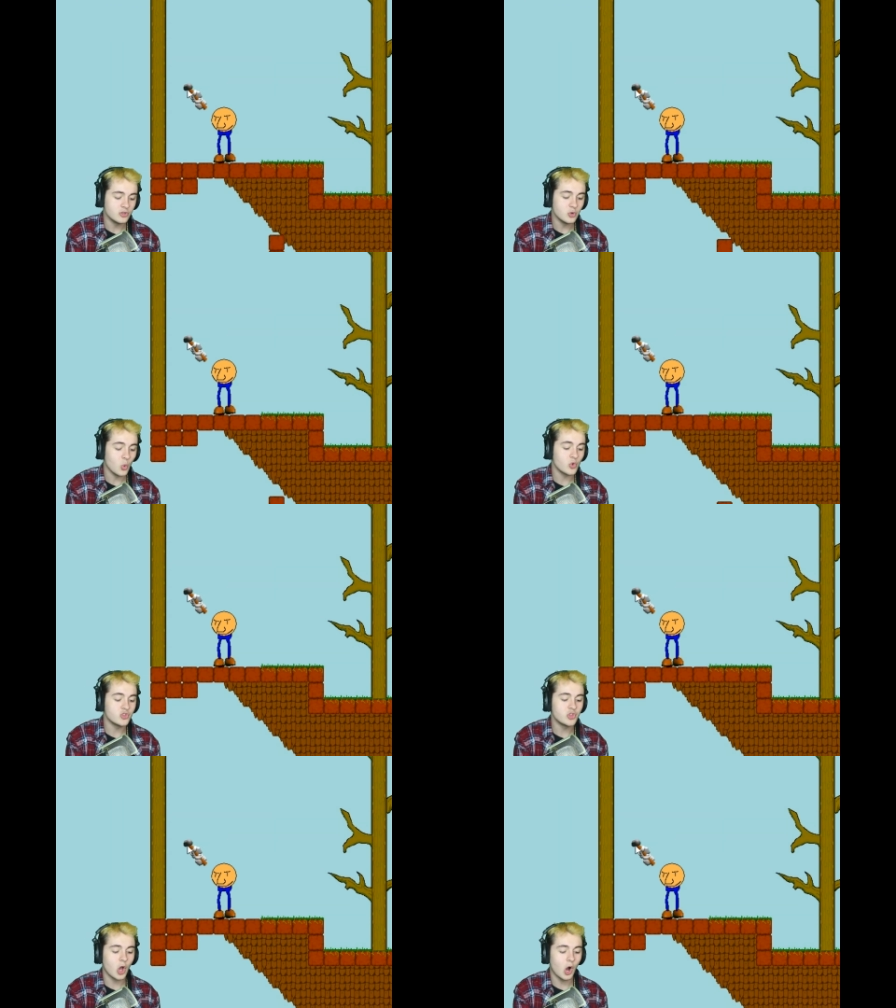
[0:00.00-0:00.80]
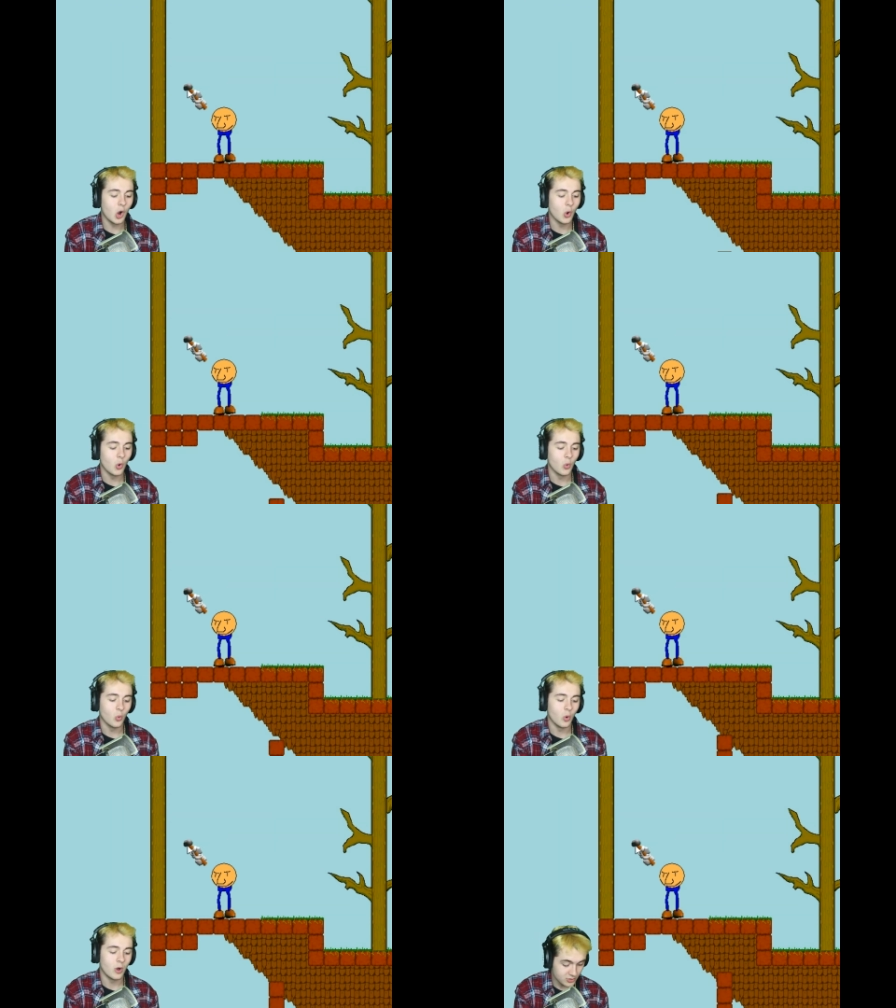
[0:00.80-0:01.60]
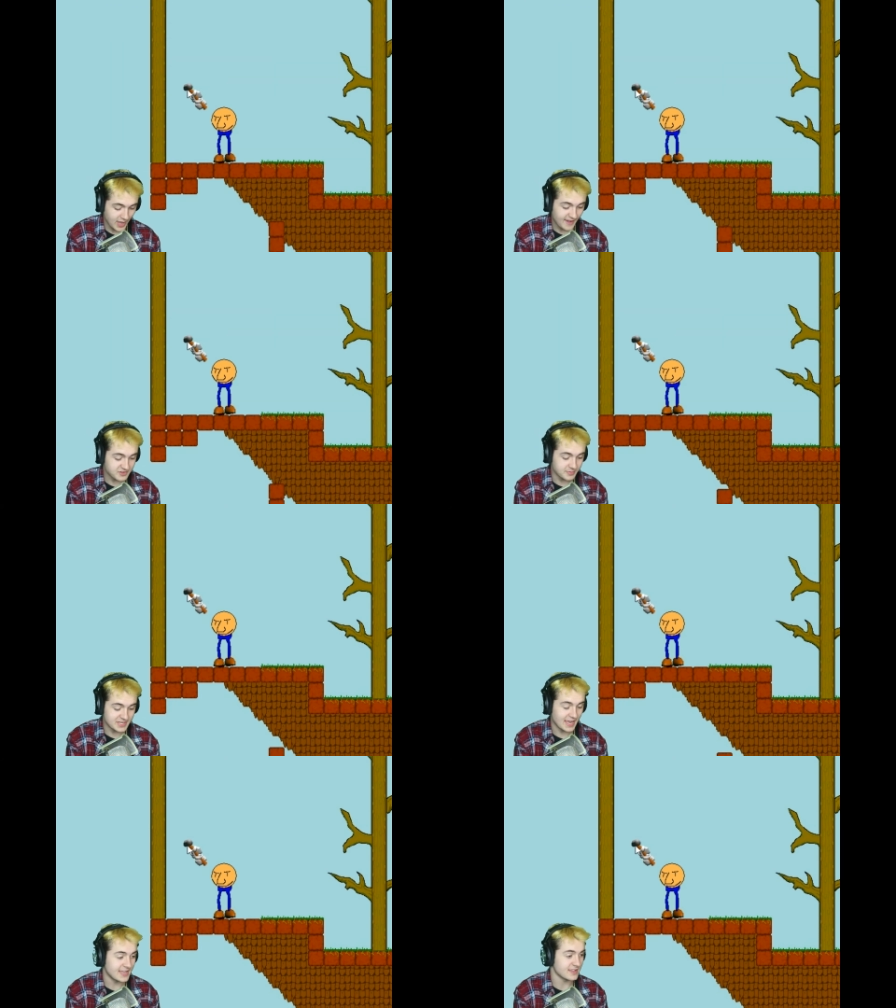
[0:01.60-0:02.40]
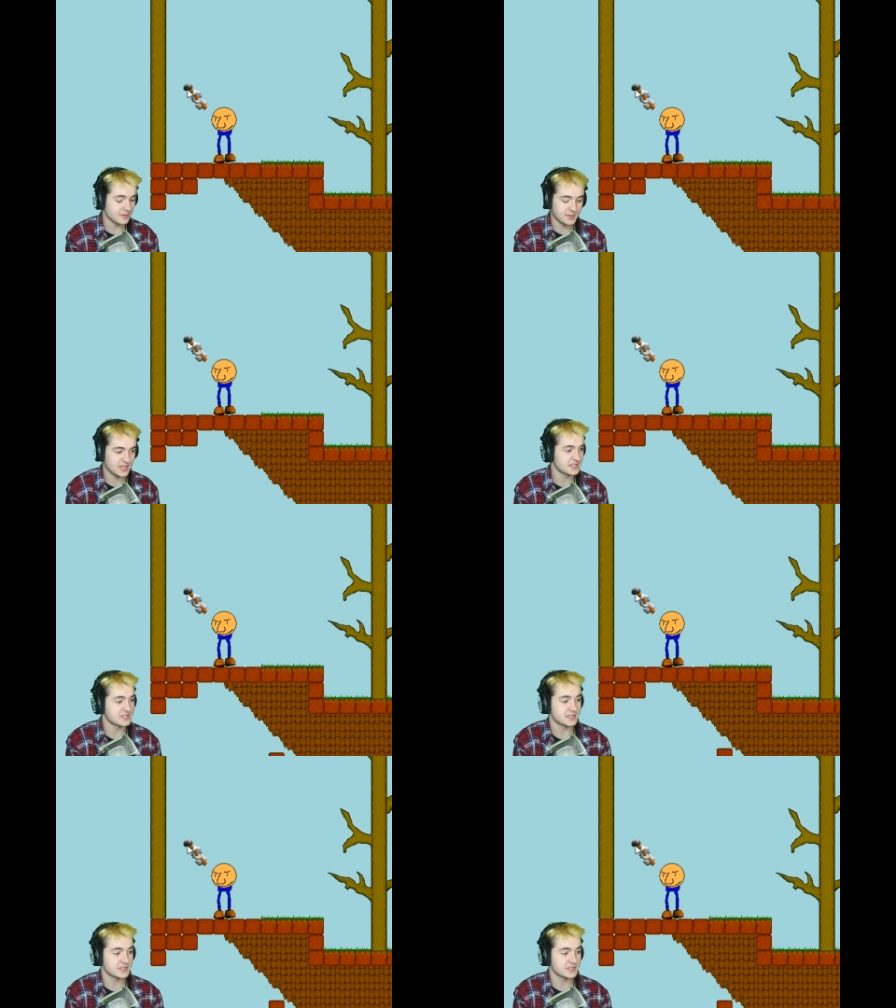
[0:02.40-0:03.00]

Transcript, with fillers: You, no! You have to be taking the piss.